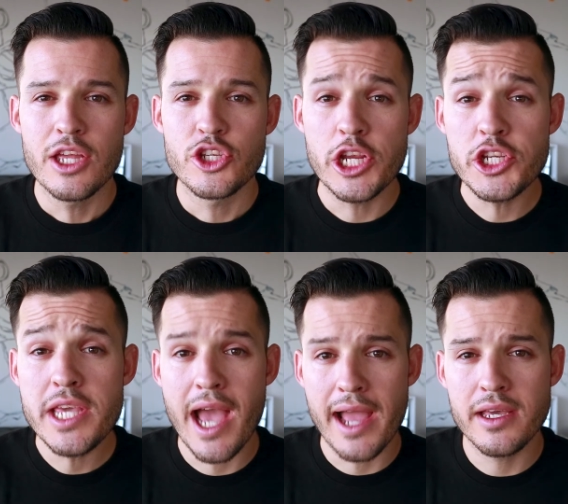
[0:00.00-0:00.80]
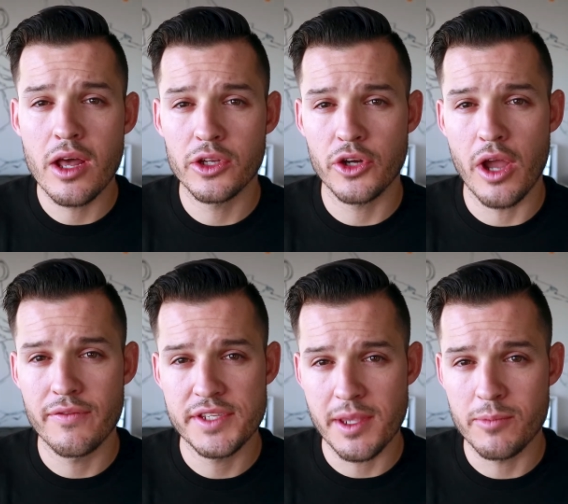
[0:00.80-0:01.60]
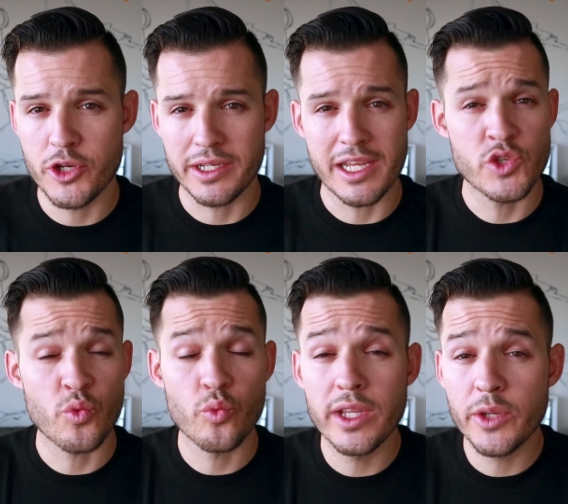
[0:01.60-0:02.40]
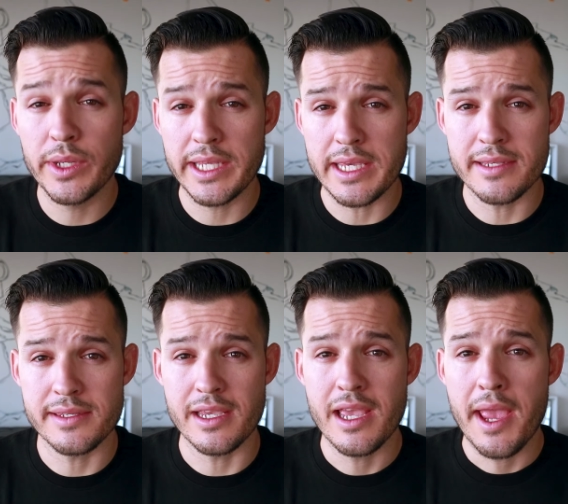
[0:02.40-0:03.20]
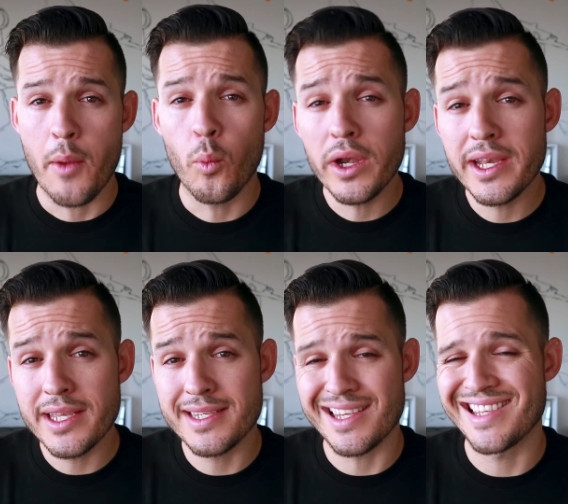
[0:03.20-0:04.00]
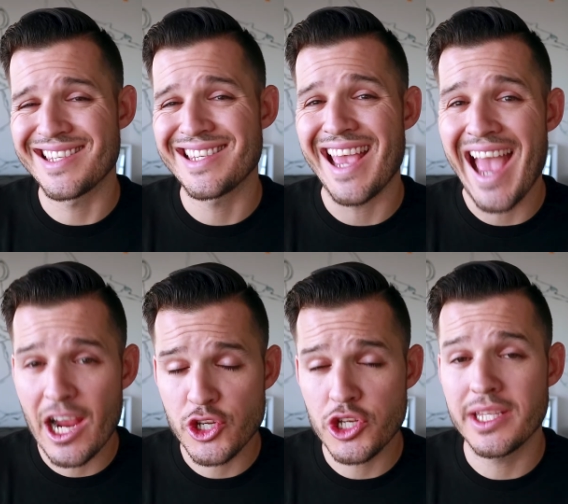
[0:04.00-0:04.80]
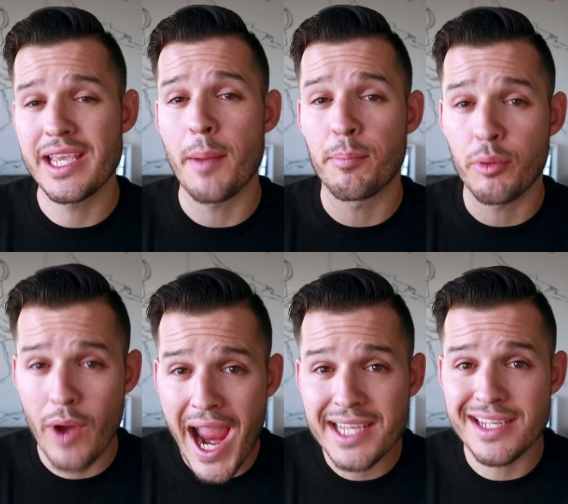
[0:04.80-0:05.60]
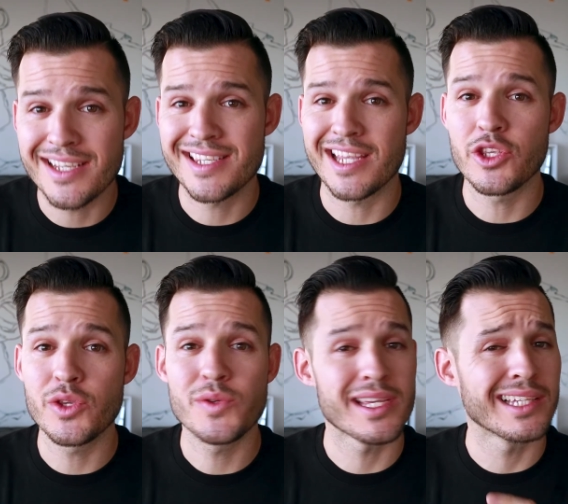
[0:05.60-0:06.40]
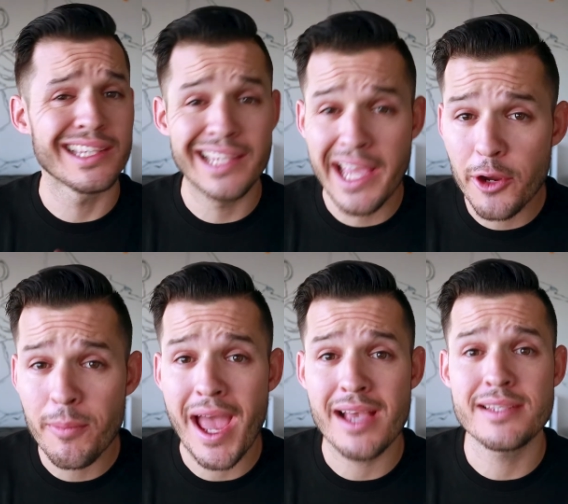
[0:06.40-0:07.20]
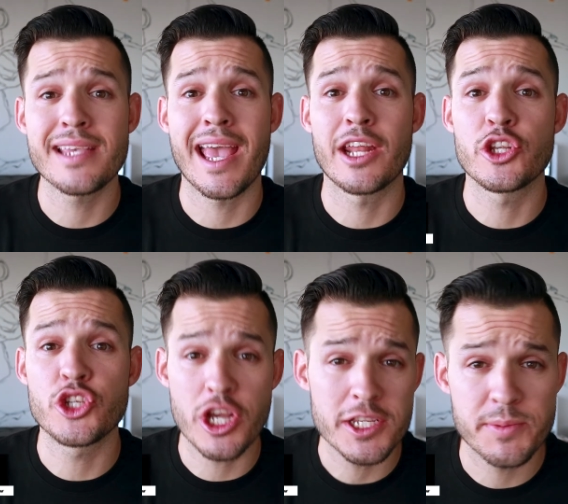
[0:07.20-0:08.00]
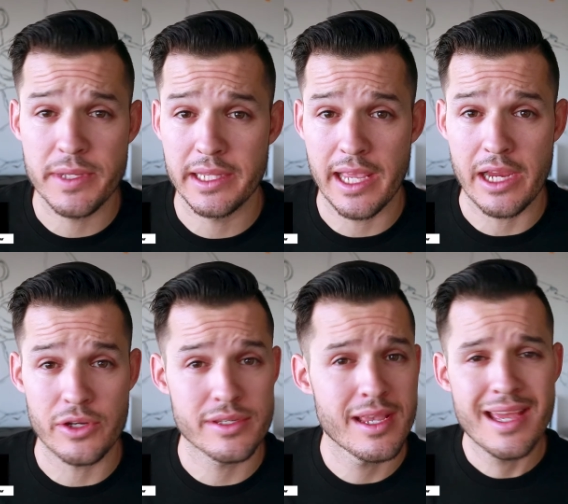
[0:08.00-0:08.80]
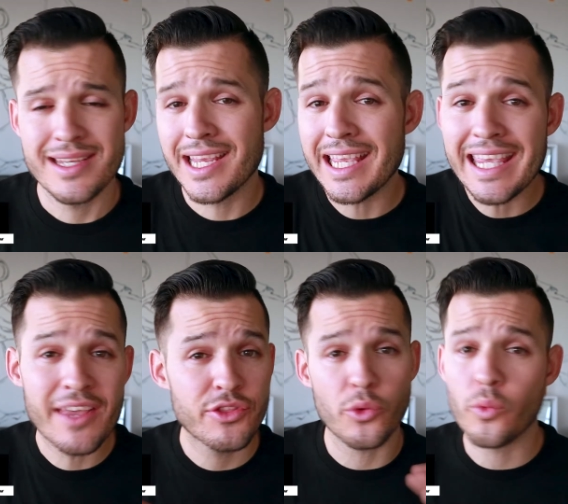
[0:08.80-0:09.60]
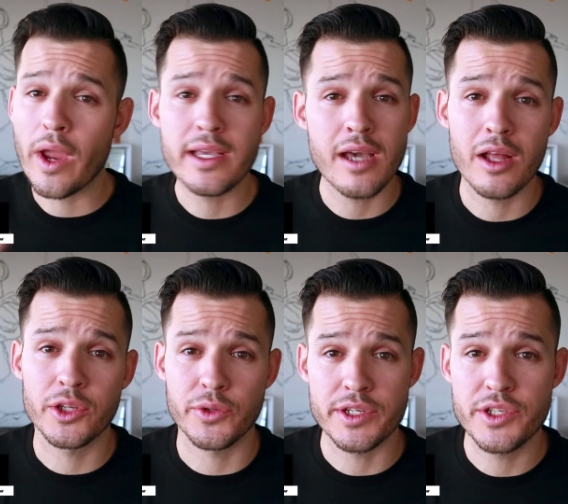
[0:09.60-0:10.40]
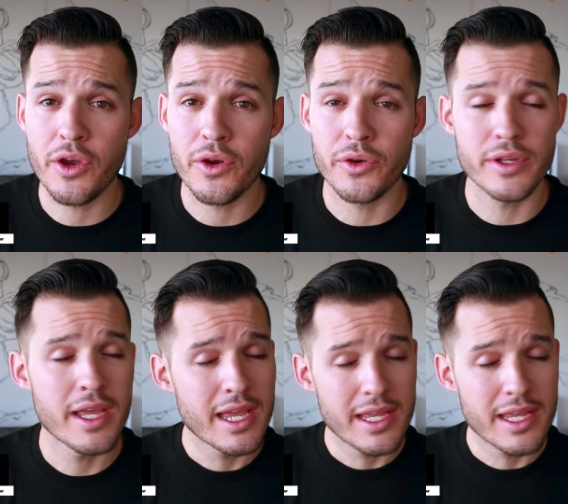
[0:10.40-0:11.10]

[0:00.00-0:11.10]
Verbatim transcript: Changing the eye color of a subject is really, really easy. And what it is, is actually a practice in using layer masks and adjustment layers to get the right color and tone